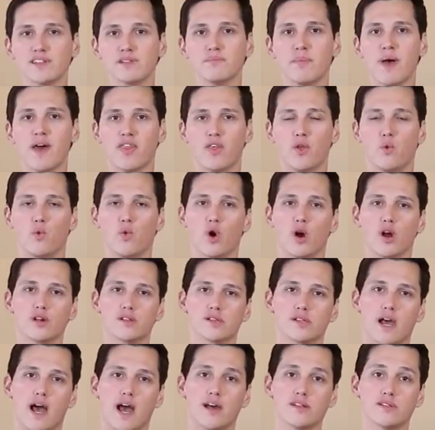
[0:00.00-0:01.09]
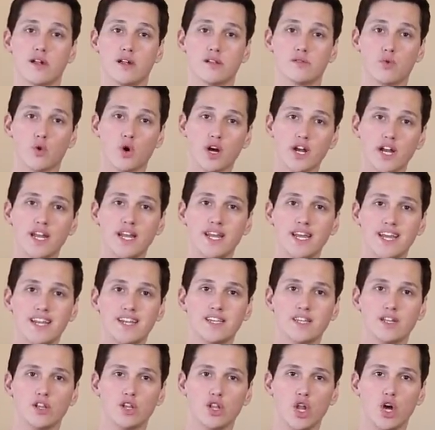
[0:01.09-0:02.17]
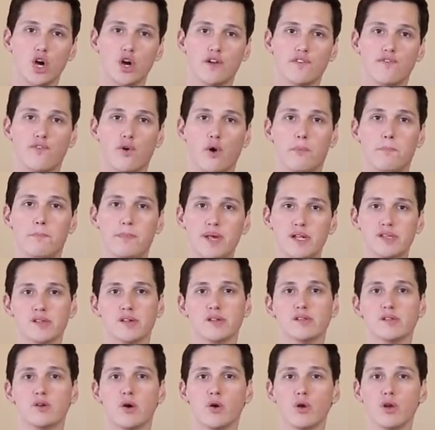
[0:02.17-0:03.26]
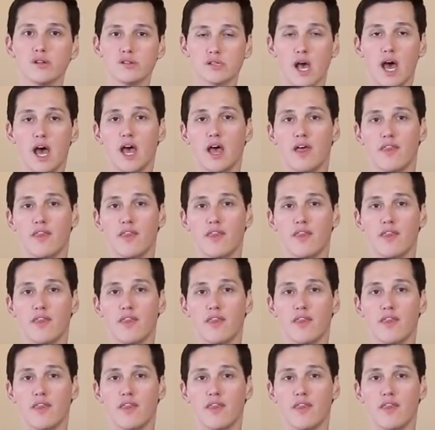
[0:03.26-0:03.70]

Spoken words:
this method works, guys, is we're going to need to look for business owners